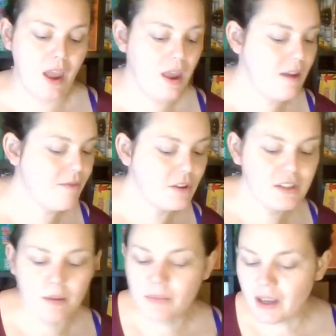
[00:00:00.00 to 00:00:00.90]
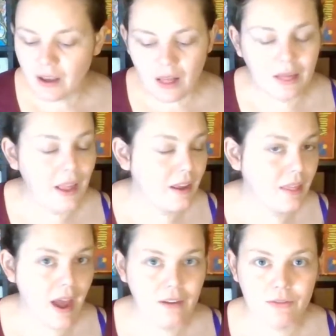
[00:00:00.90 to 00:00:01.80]
if there's something like
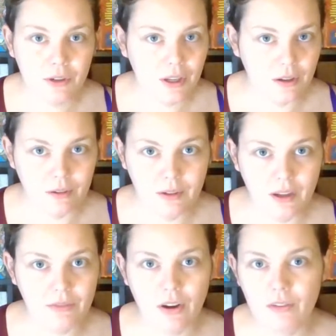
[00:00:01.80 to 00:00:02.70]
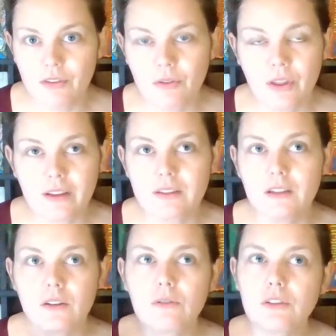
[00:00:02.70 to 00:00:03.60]
that for you, if there are a few things
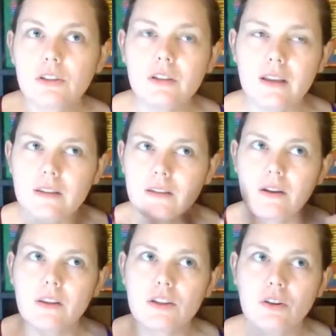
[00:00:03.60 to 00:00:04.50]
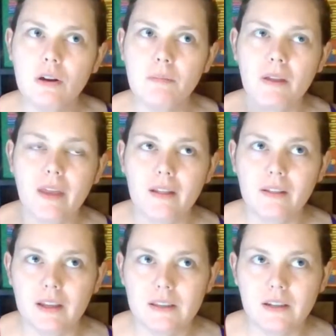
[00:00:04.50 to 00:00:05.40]
that don't necessarily show up on that
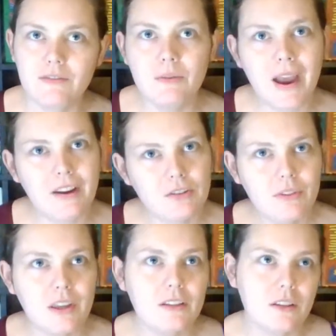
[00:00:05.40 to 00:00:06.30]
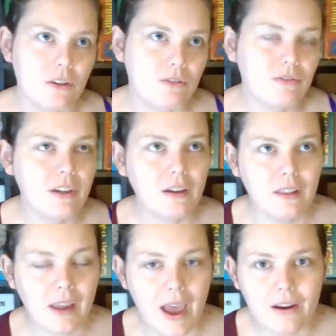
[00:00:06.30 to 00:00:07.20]
list, a few extra things that don't fit into the
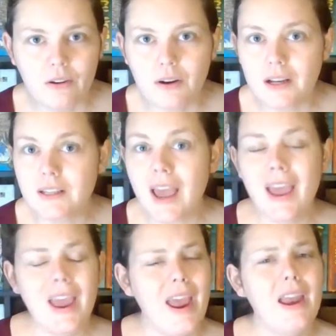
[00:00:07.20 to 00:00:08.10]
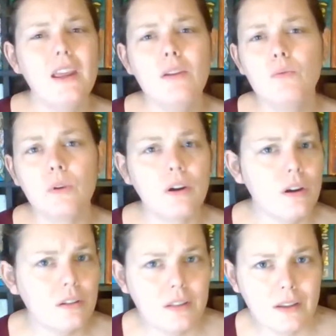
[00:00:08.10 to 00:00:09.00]
categories, any
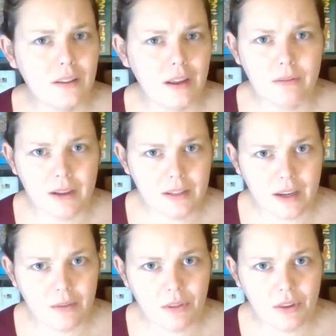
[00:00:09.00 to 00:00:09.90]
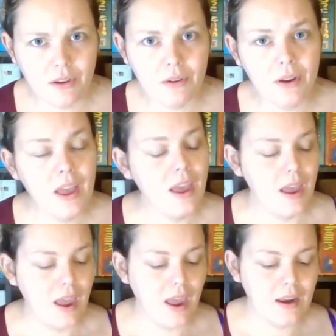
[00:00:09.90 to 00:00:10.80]
words that resonate with you,
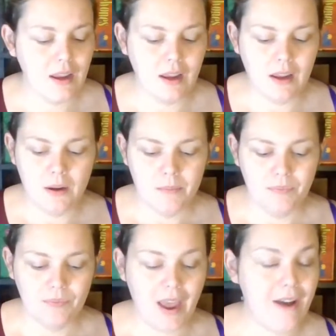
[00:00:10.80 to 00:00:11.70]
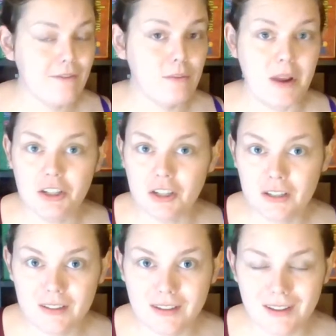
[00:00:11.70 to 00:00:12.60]
any
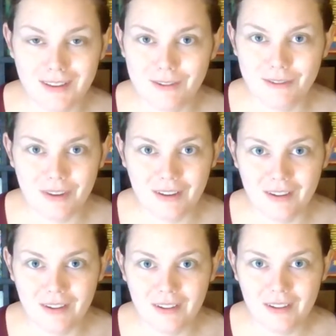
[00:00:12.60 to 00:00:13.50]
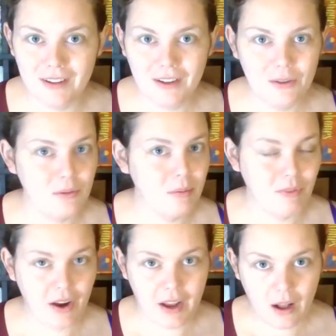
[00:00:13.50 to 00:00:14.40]
affirmations that you feel would be
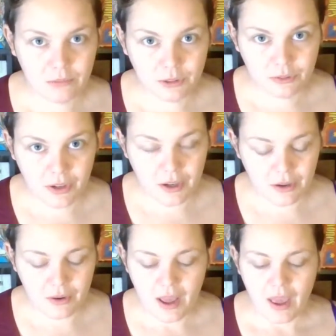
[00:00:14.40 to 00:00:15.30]
very helpful for you,